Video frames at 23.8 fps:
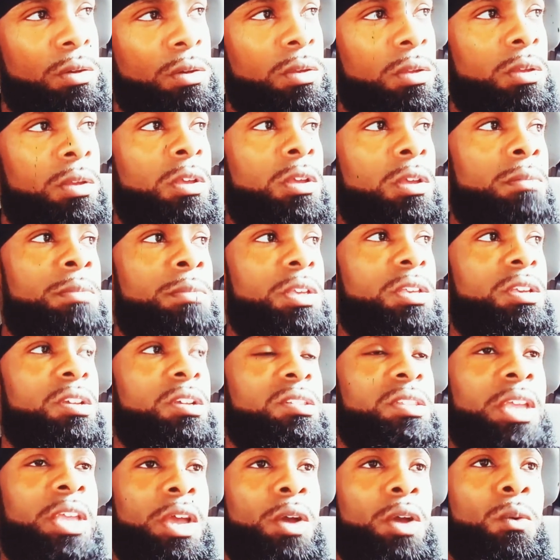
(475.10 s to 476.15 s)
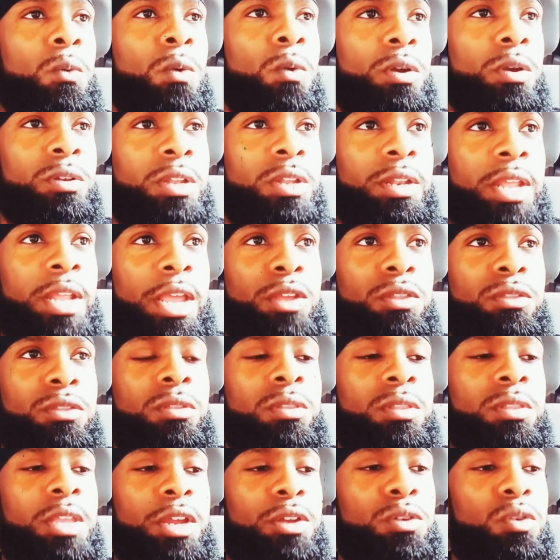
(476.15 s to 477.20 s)
because they're
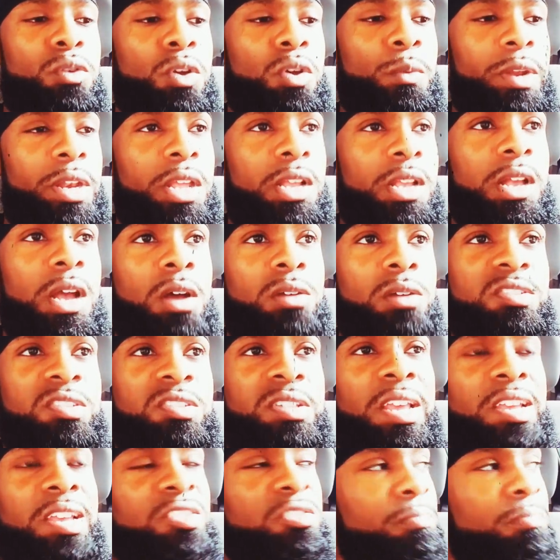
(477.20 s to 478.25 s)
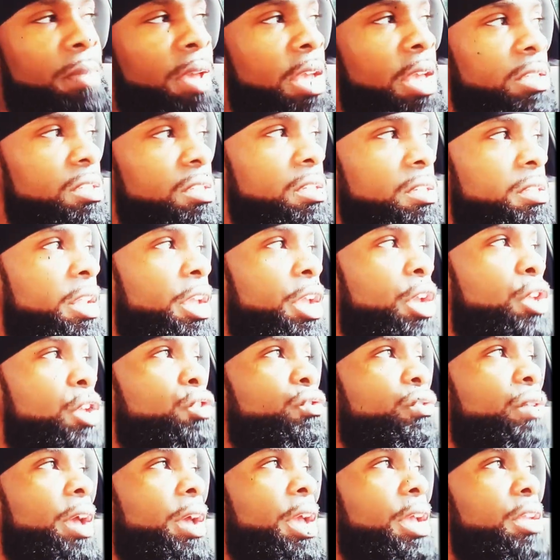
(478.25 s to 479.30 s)
doing what they call sex magic. They're
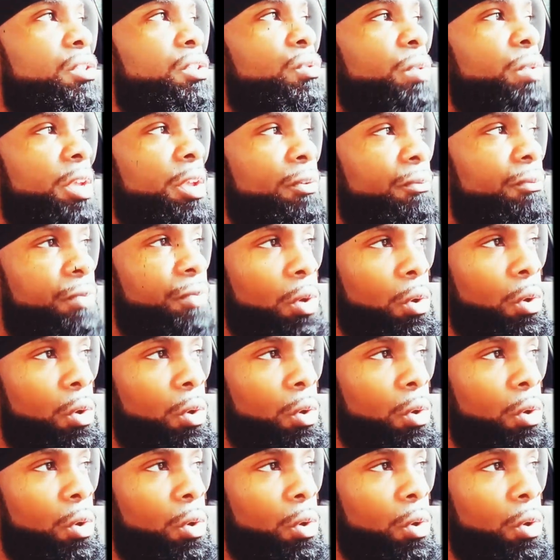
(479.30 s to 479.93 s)
trying to invoke